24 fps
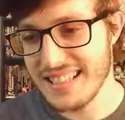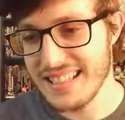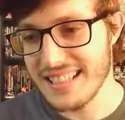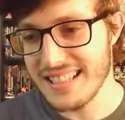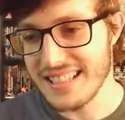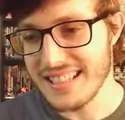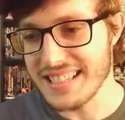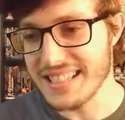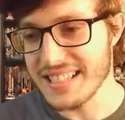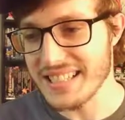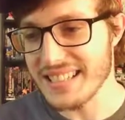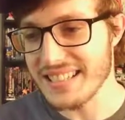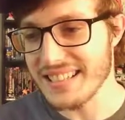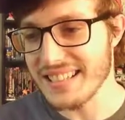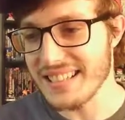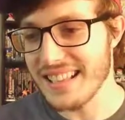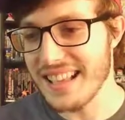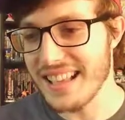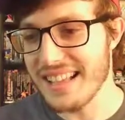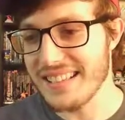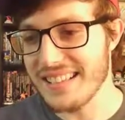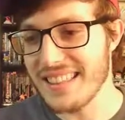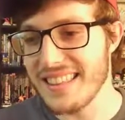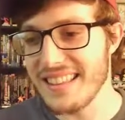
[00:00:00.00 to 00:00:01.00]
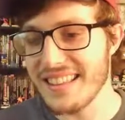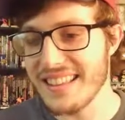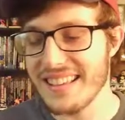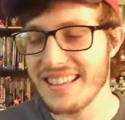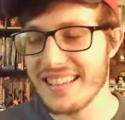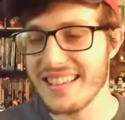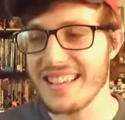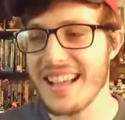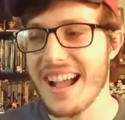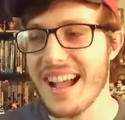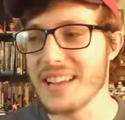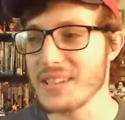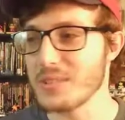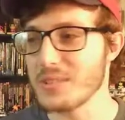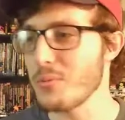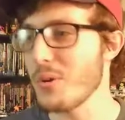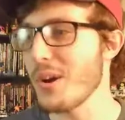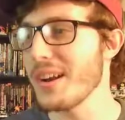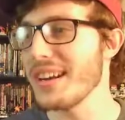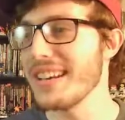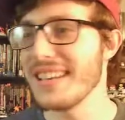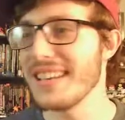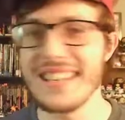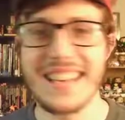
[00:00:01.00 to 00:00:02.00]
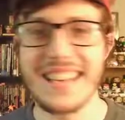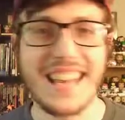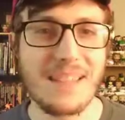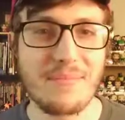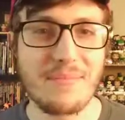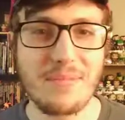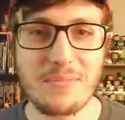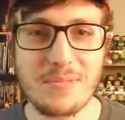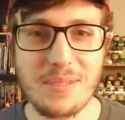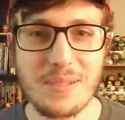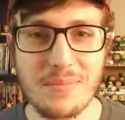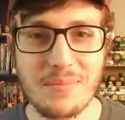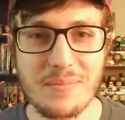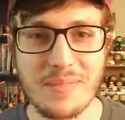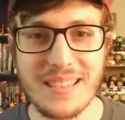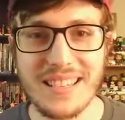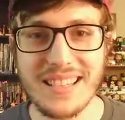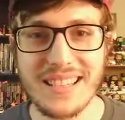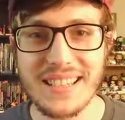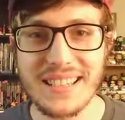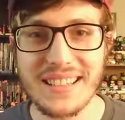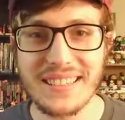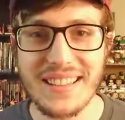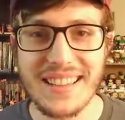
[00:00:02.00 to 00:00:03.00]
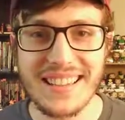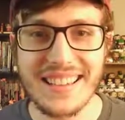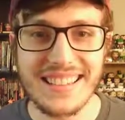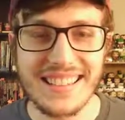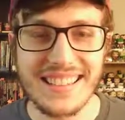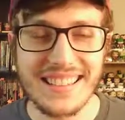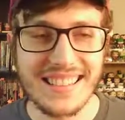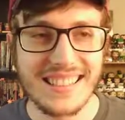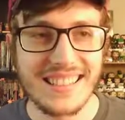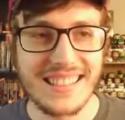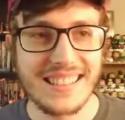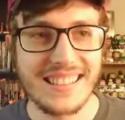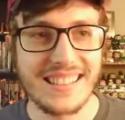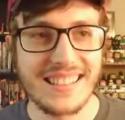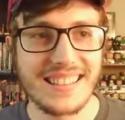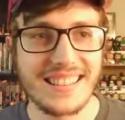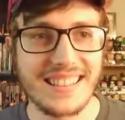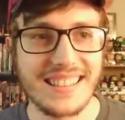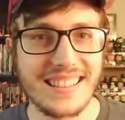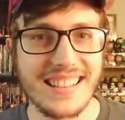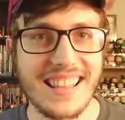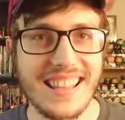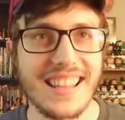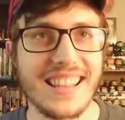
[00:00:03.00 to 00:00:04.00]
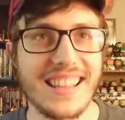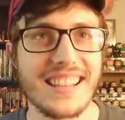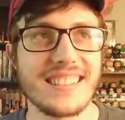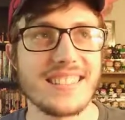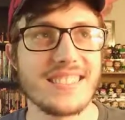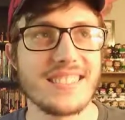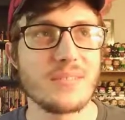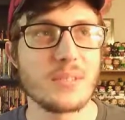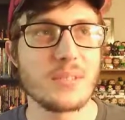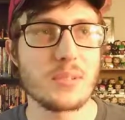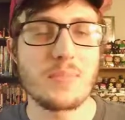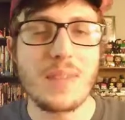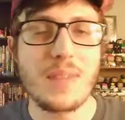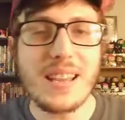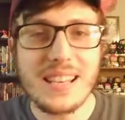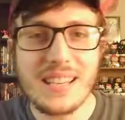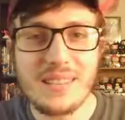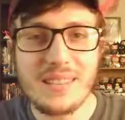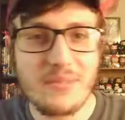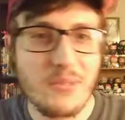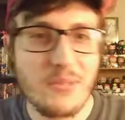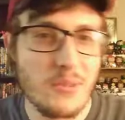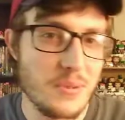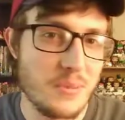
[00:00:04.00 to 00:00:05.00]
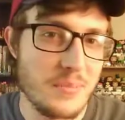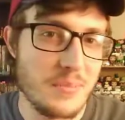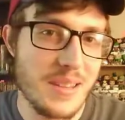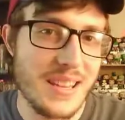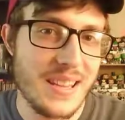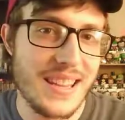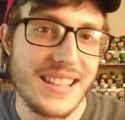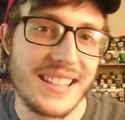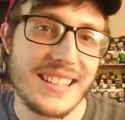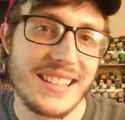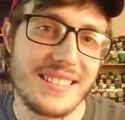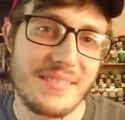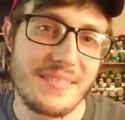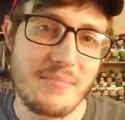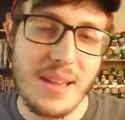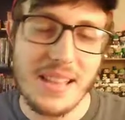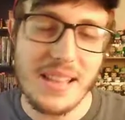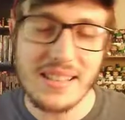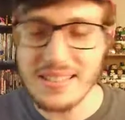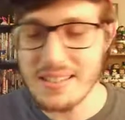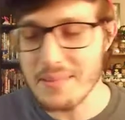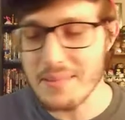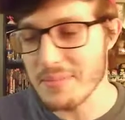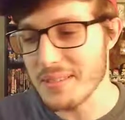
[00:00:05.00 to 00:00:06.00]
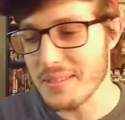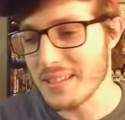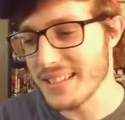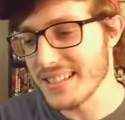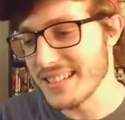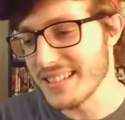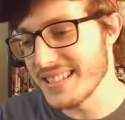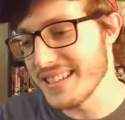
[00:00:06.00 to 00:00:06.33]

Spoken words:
because I just wanted to name him something like that was meaningful to me and meant something.